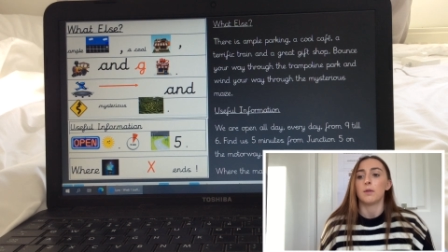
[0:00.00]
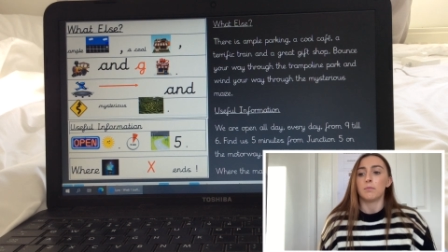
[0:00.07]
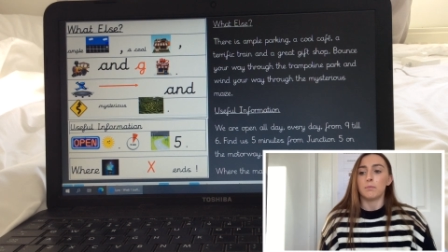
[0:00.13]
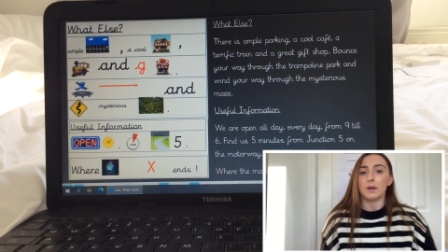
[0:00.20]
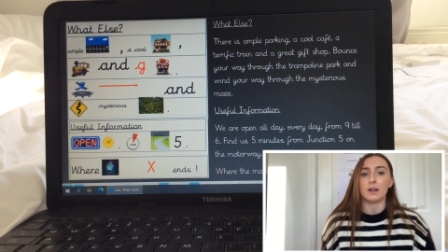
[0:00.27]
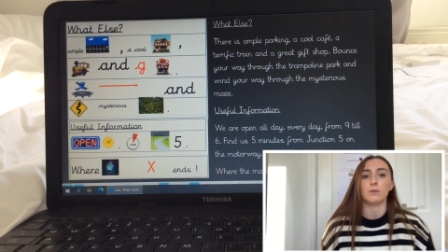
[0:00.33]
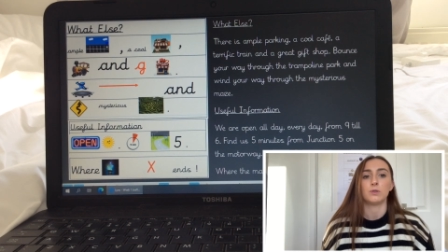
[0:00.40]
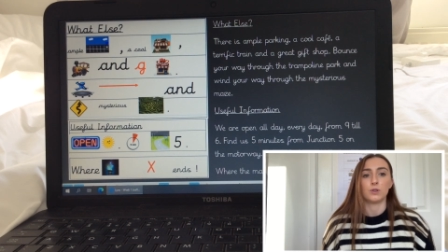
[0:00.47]

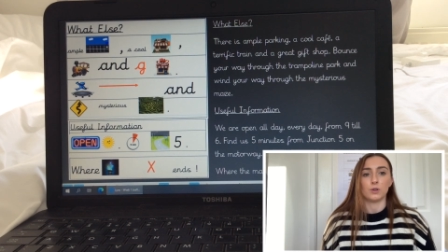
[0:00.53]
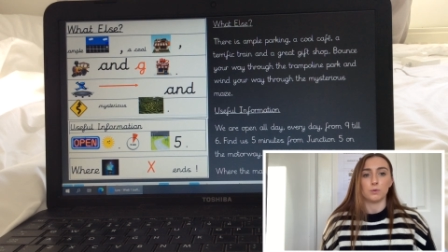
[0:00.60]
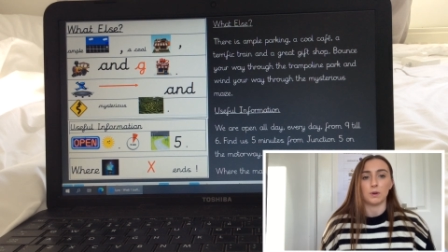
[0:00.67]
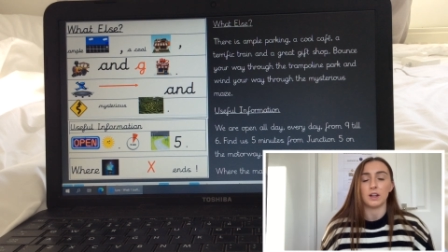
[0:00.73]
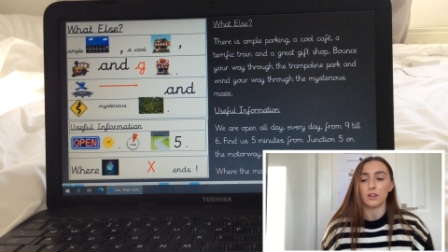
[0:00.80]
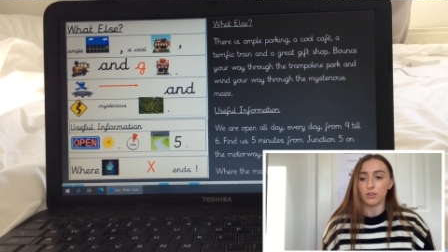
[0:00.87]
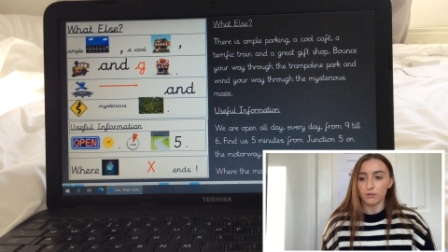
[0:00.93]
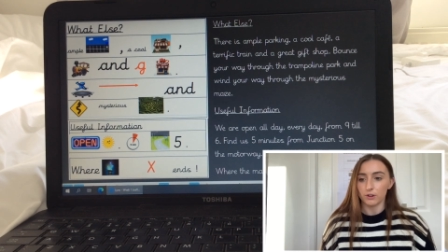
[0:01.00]
Bounce your
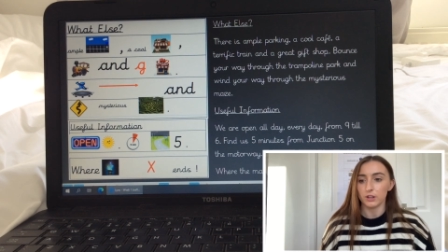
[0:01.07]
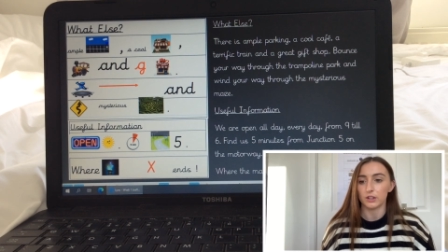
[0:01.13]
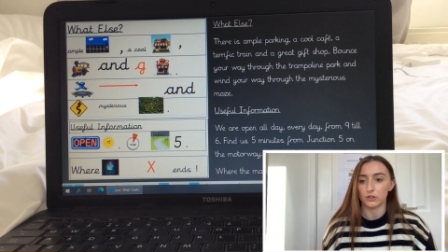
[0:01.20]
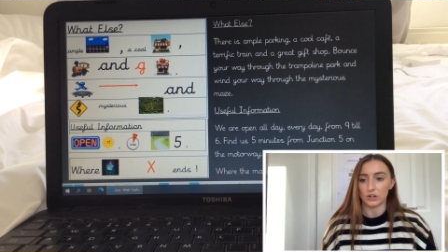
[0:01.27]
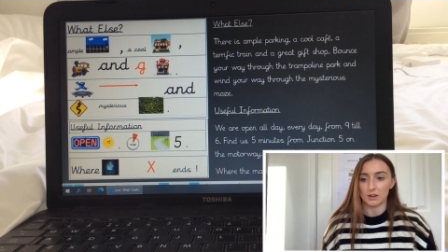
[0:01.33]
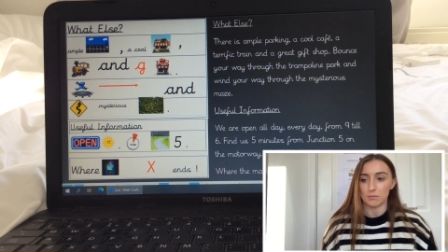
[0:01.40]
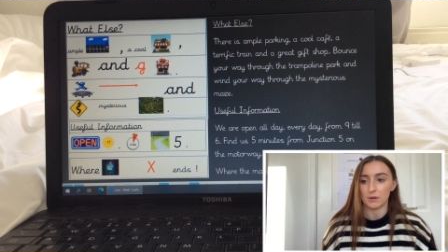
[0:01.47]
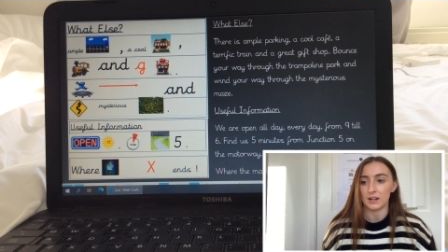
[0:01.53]
way through the
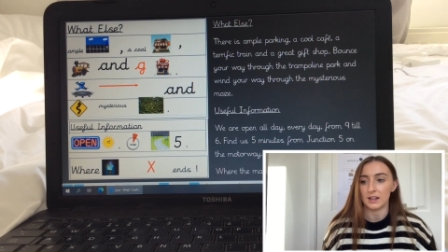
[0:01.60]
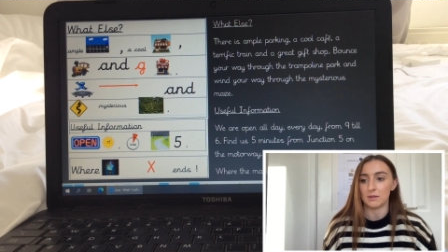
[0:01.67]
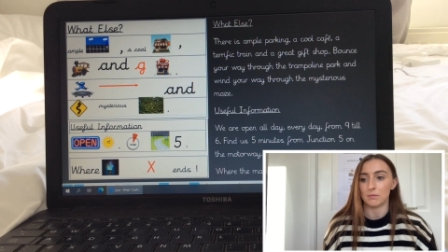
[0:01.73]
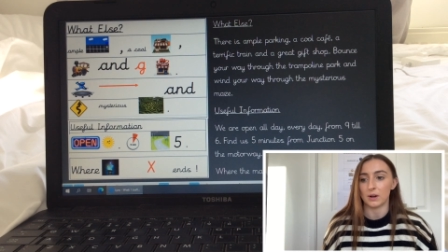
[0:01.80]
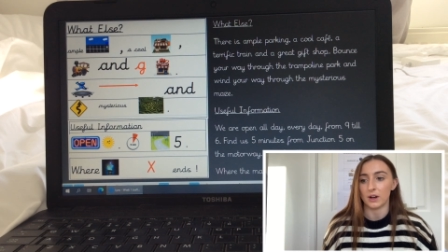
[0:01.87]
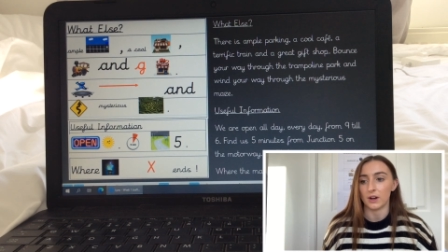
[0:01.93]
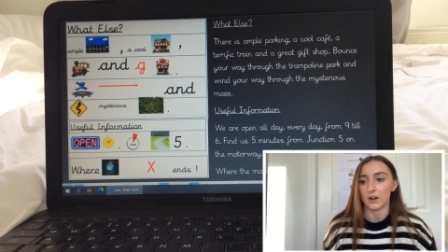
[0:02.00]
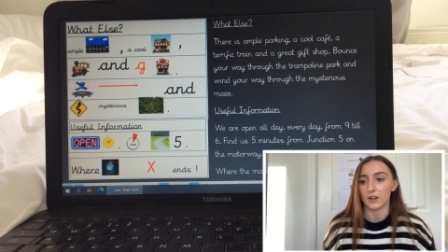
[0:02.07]
trampoline
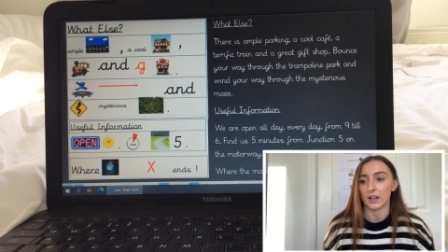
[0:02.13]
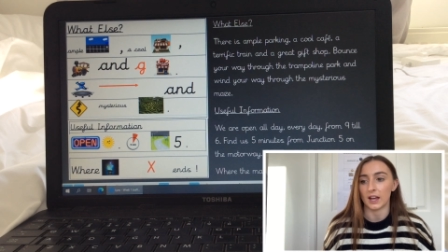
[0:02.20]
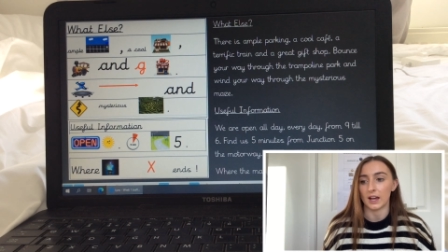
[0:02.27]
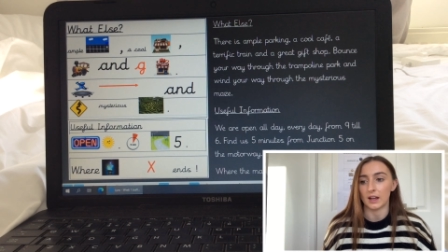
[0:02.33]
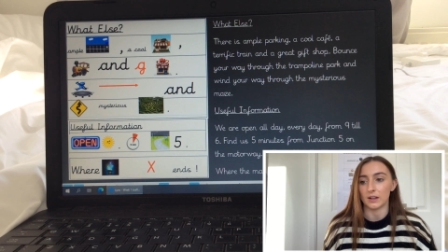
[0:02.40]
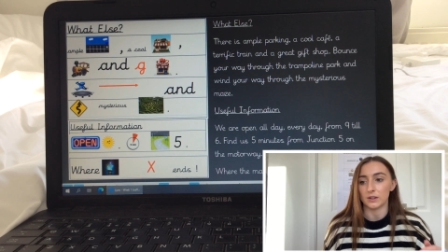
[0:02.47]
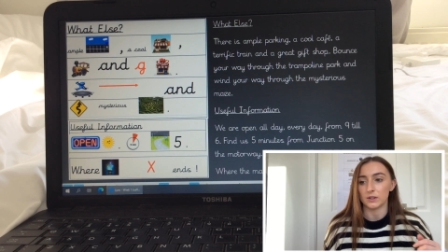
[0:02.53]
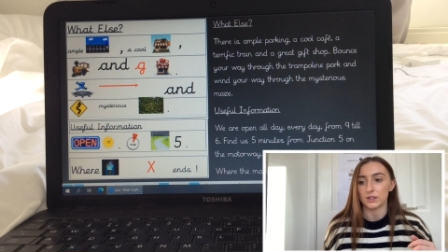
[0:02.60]
park
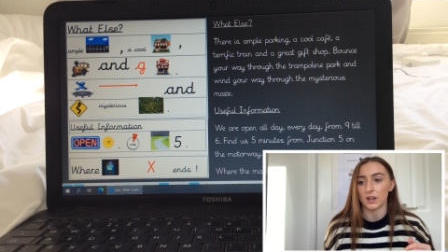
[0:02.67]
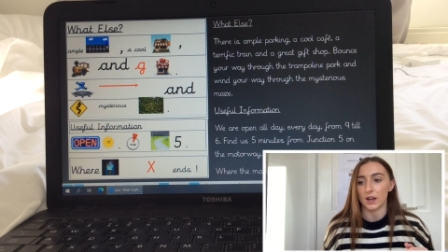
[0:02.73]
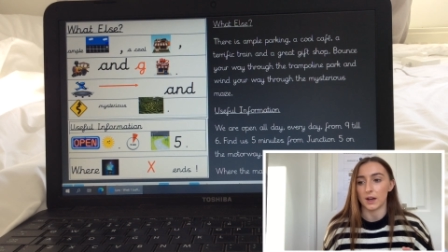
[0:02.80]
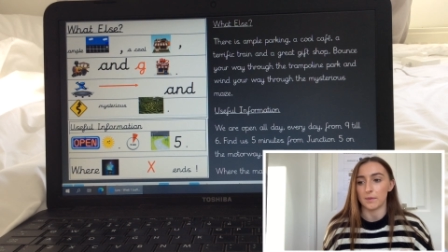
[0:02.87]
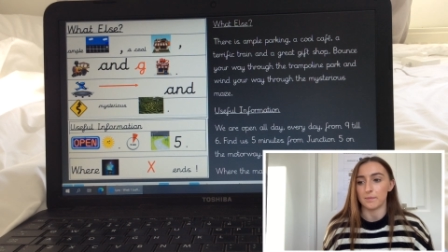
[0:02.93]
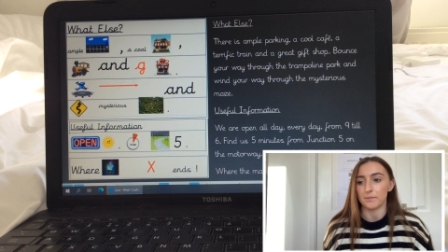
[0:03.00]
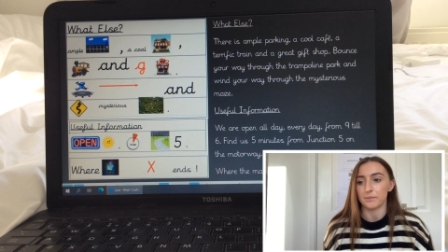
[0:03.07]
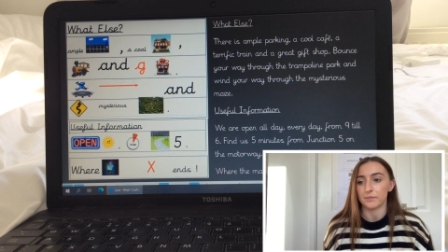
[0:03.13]
and, um,